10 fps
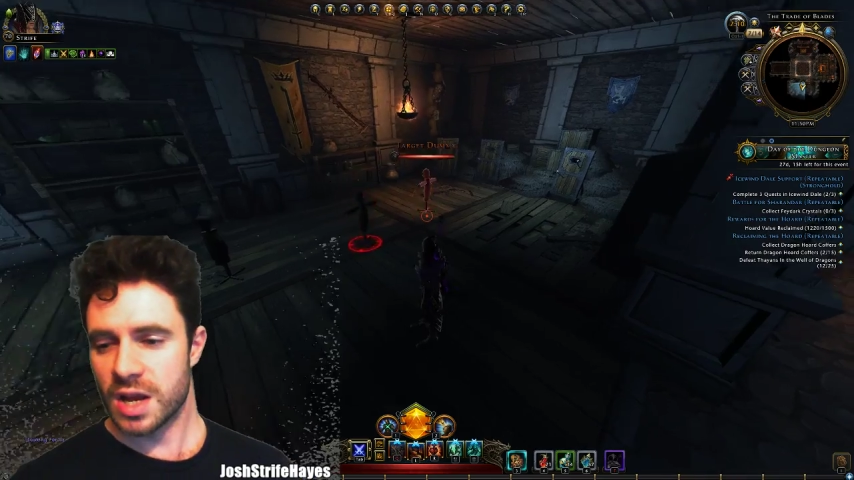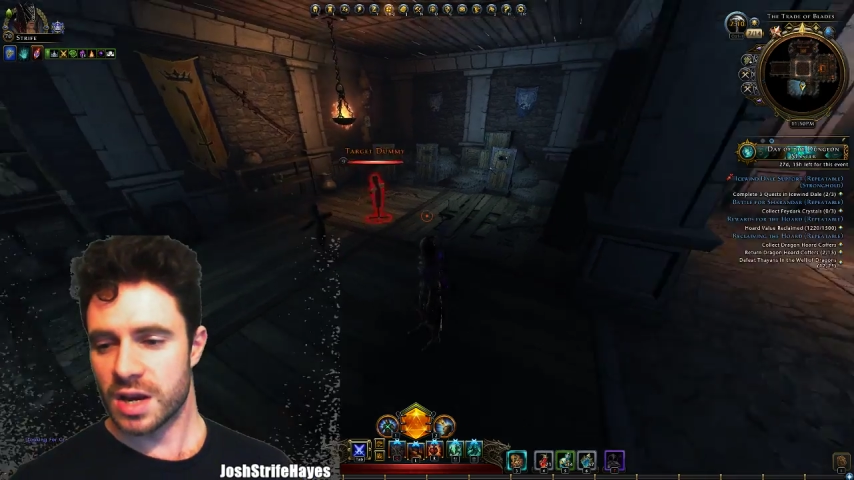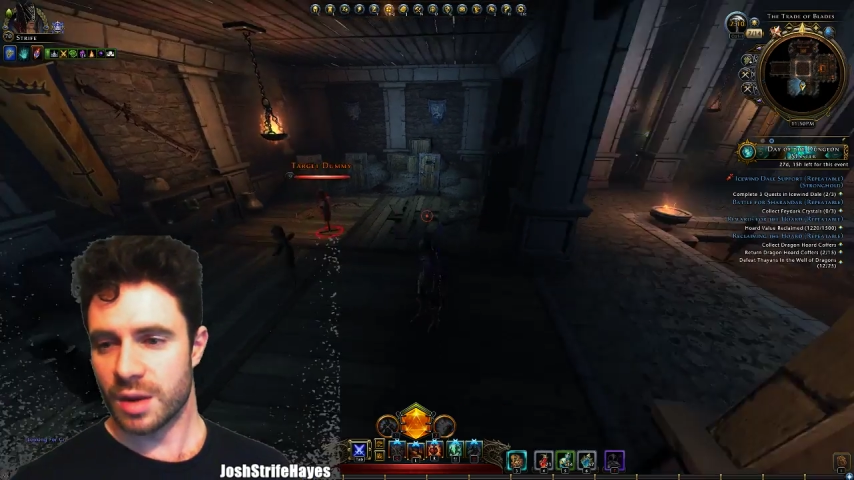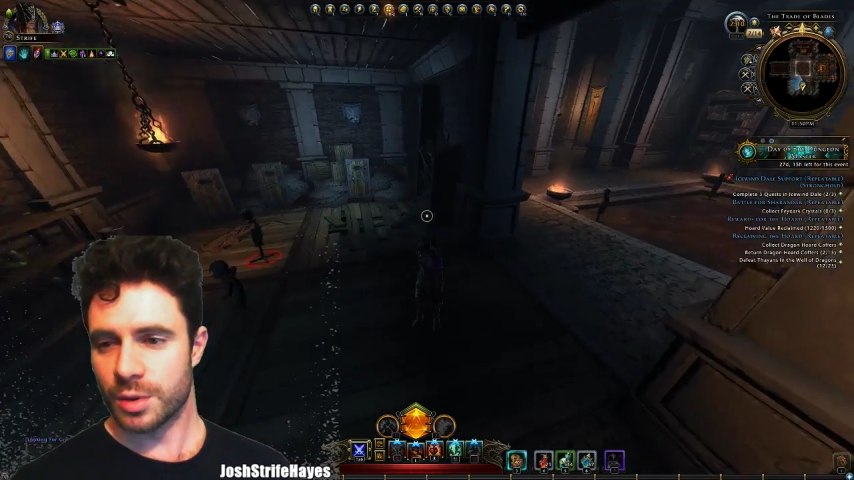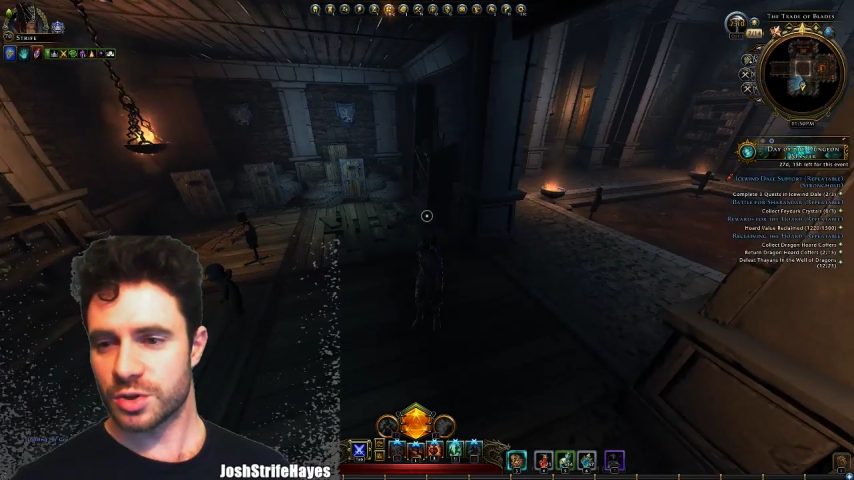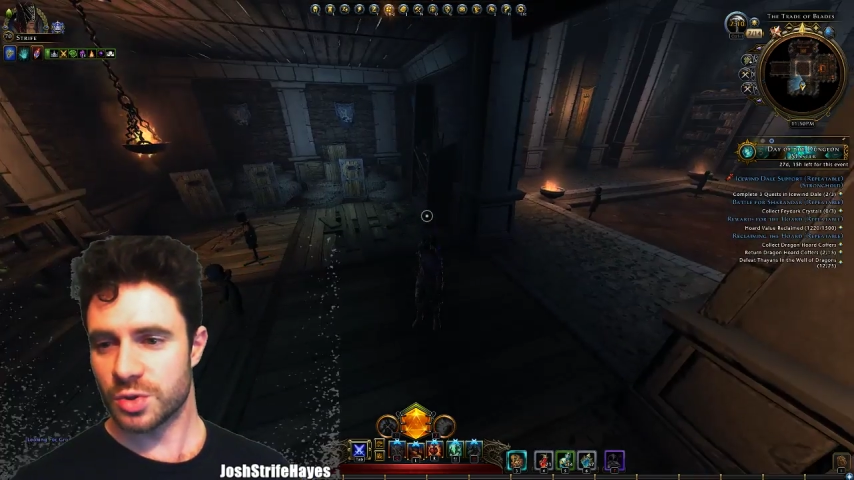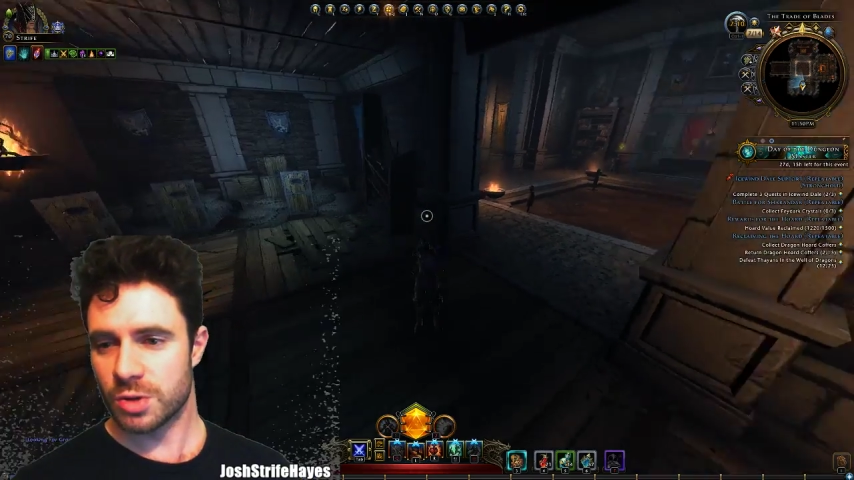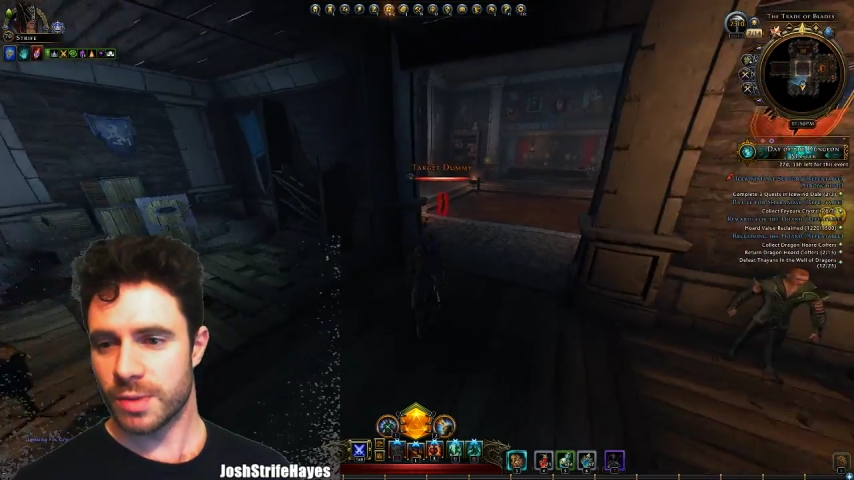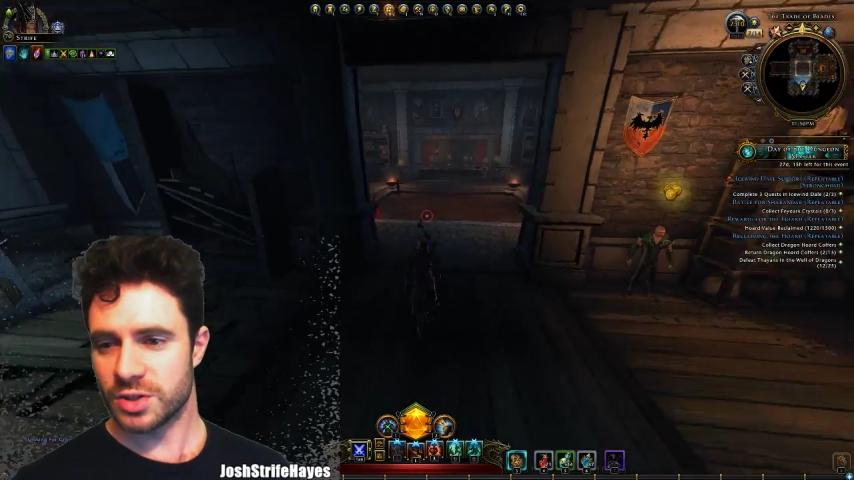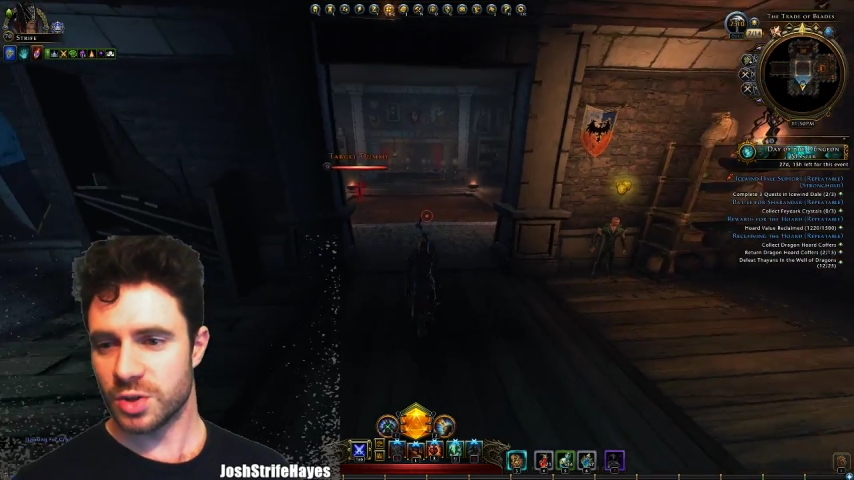Now I want to talk
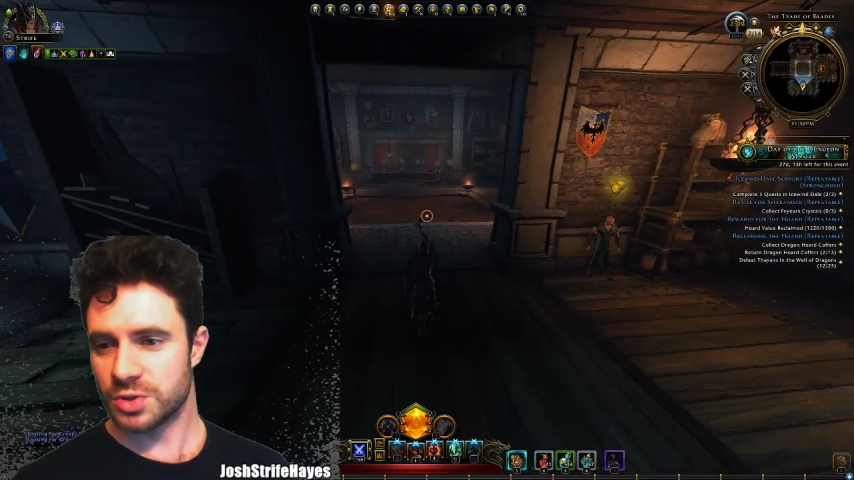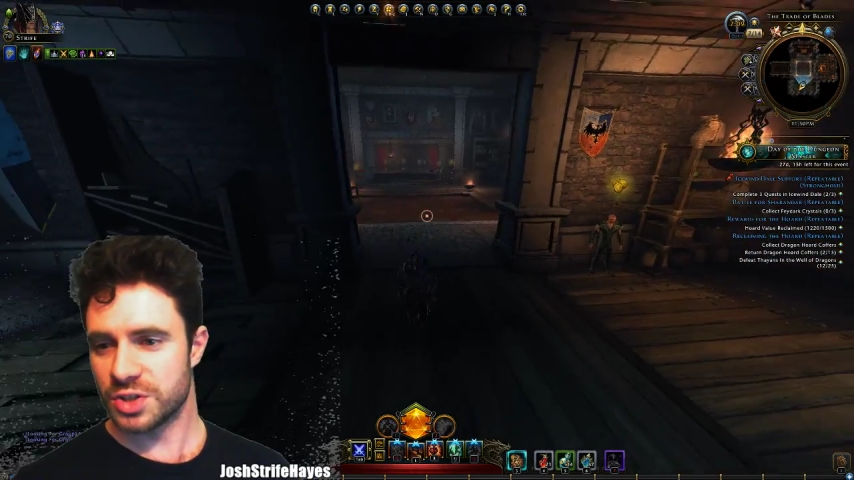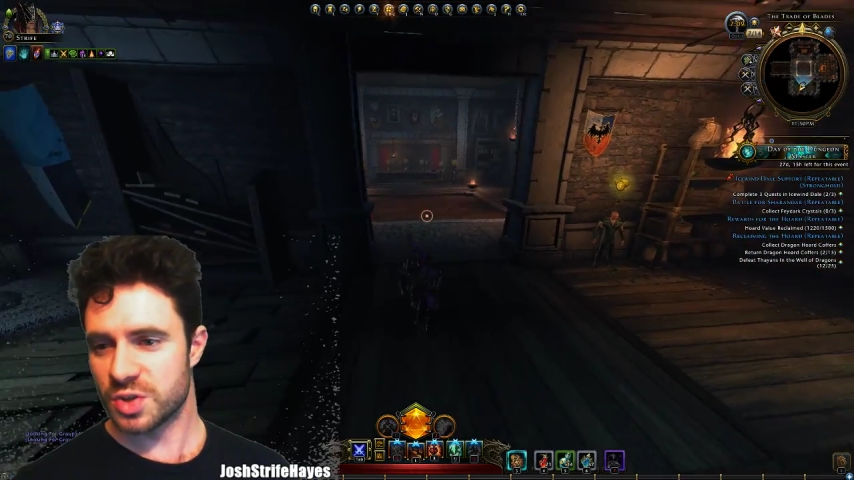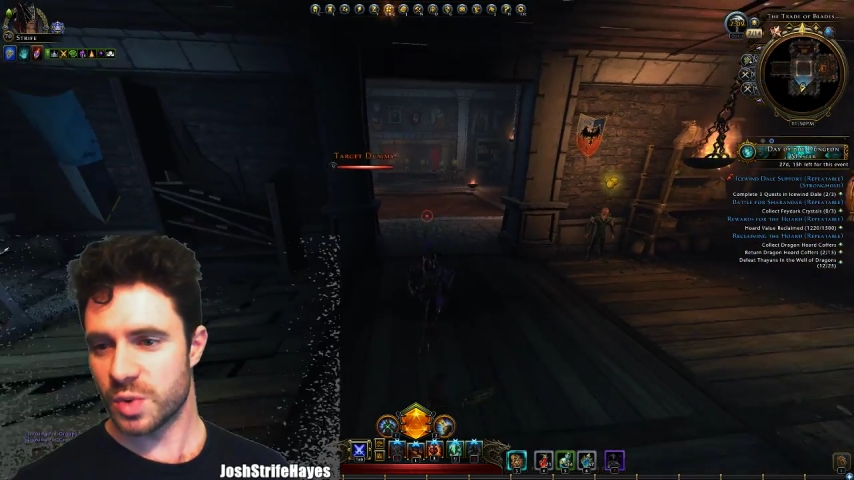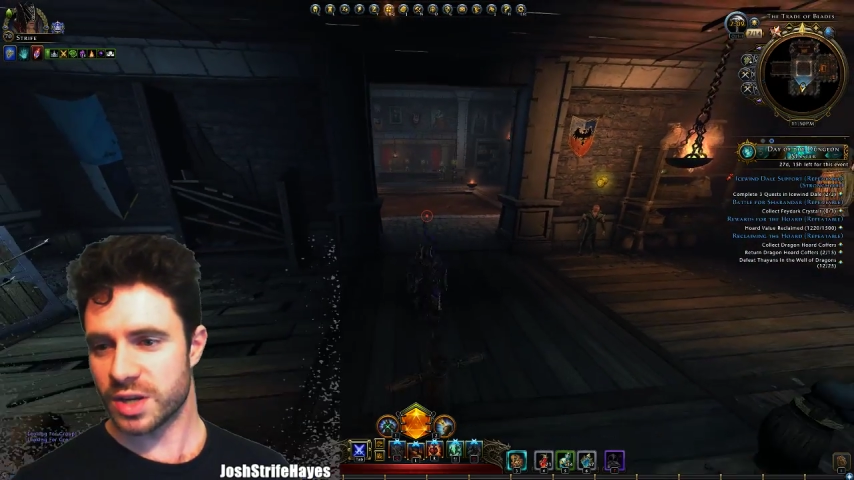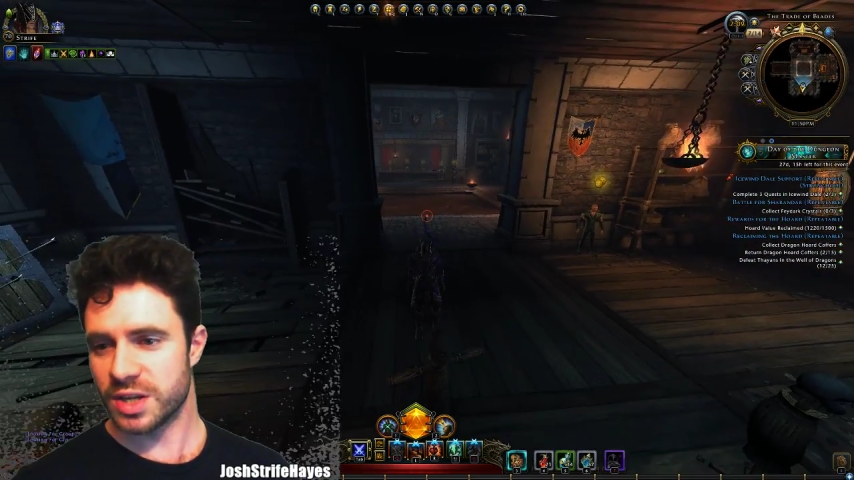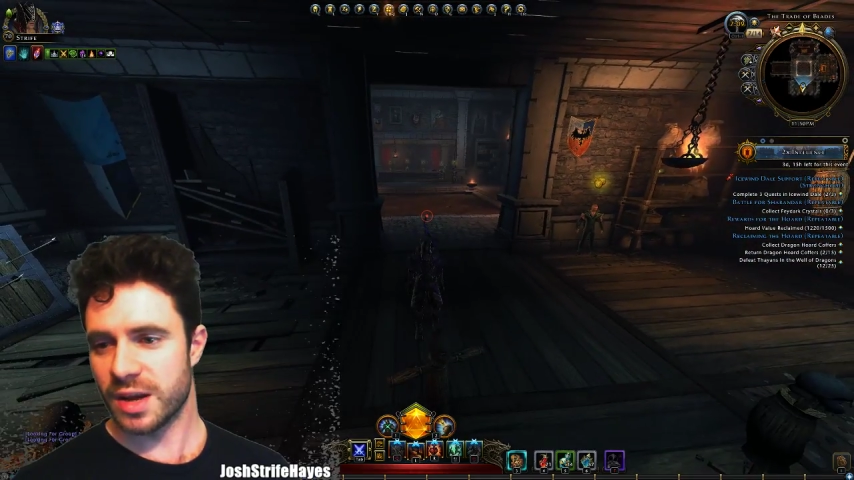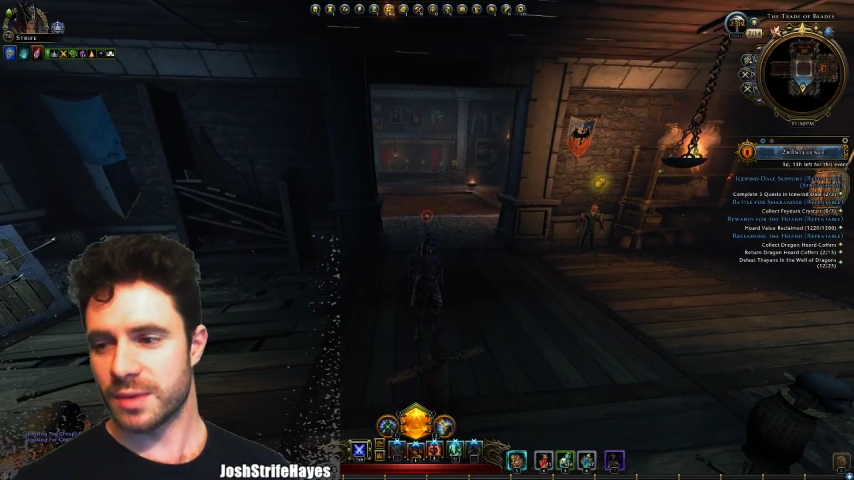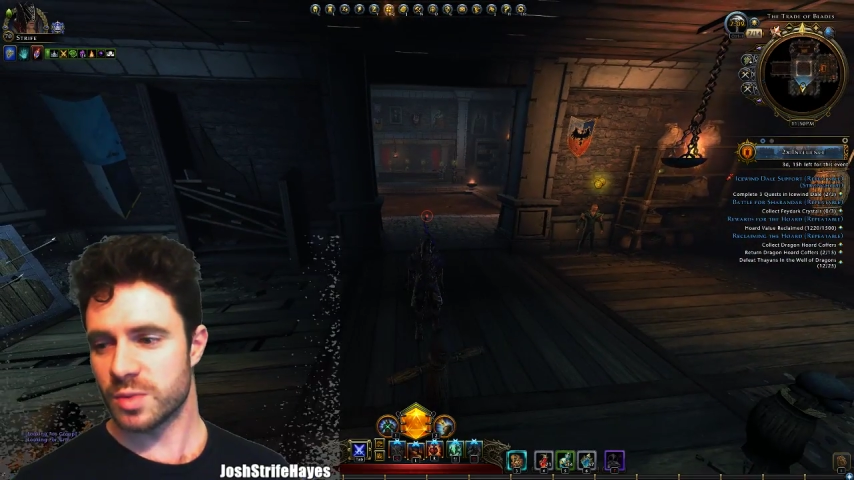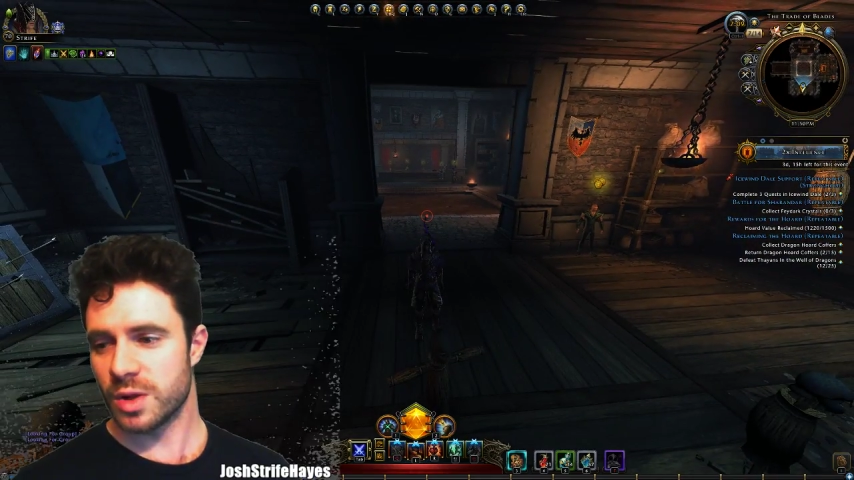about dodges quickly
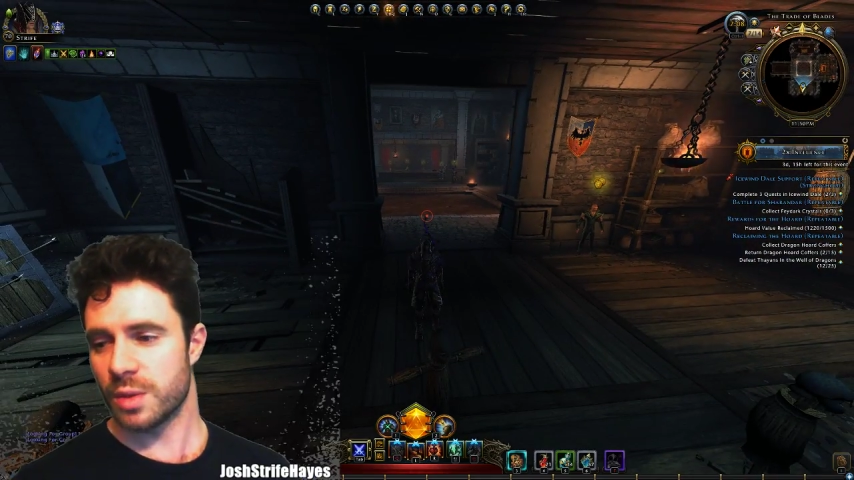now as well.